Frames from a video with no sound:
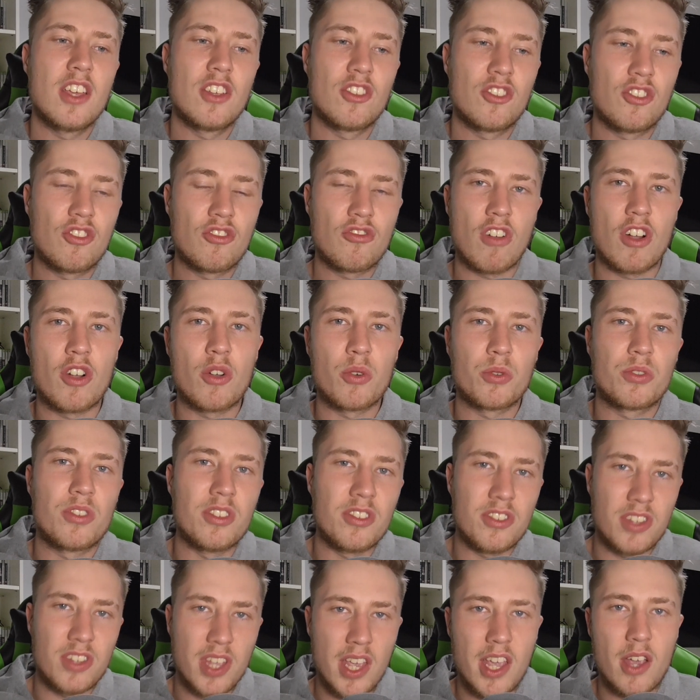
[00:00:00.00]
struggle
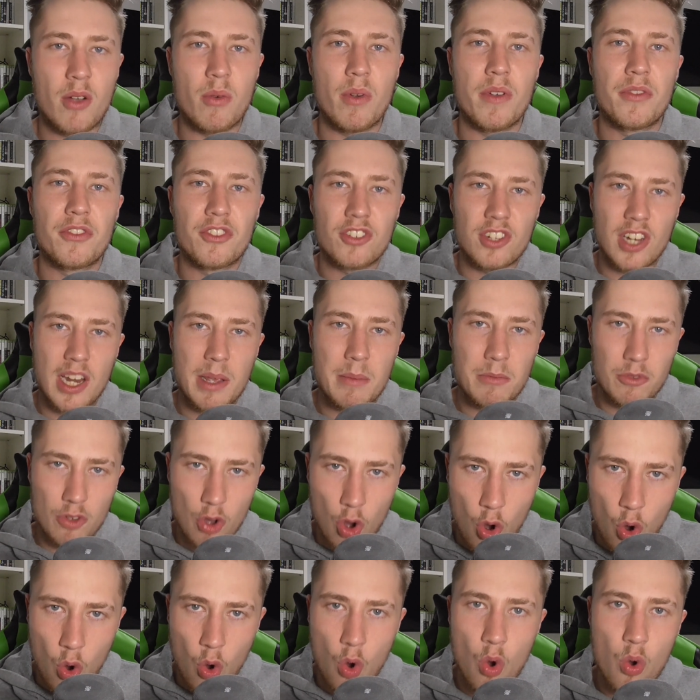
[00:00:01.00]
to deal with Slim's
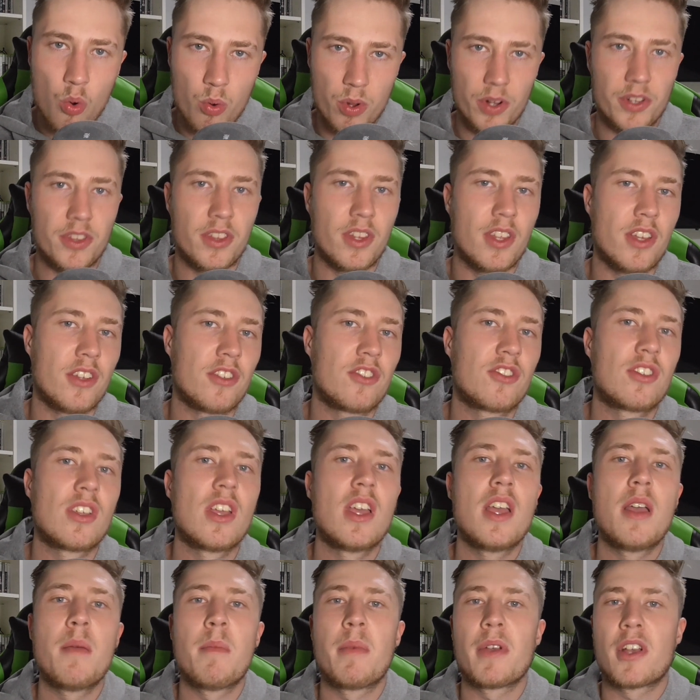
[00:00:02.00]
awkwardness
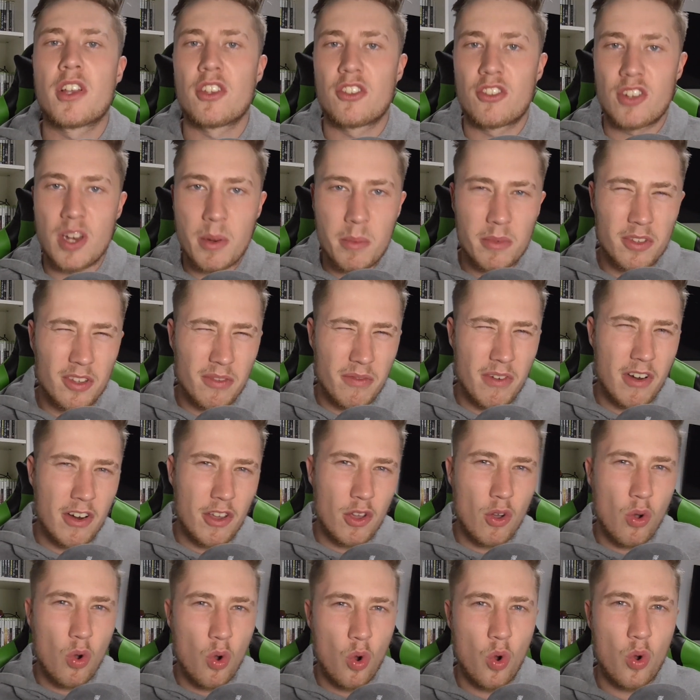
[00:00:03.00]
because Slim is a
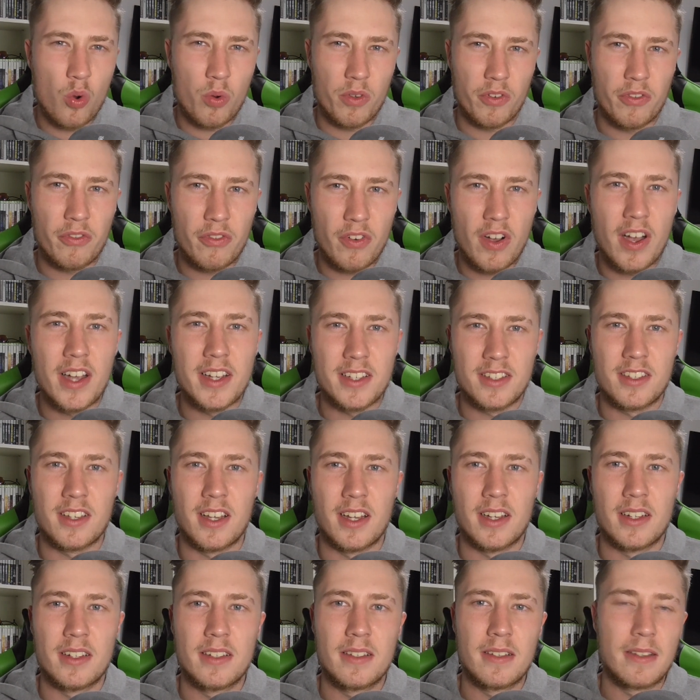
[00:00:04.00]
very awkward
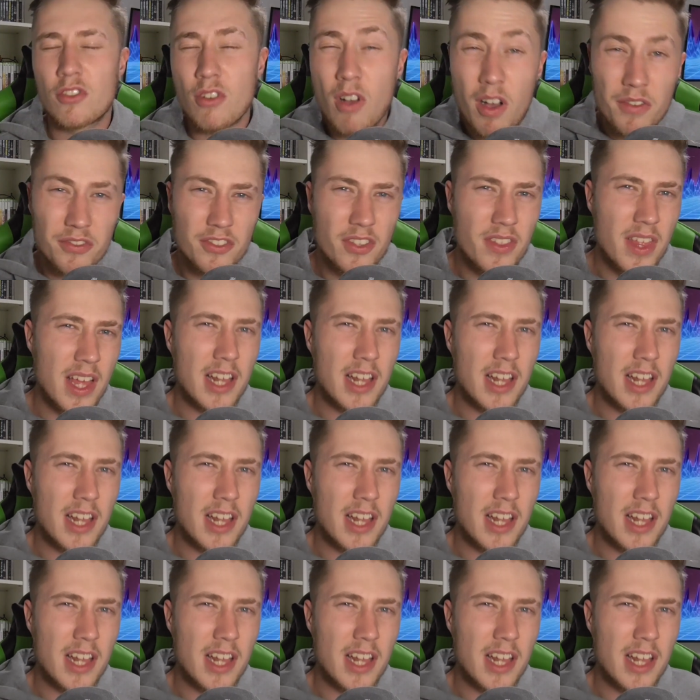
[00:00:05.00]
fighter. So after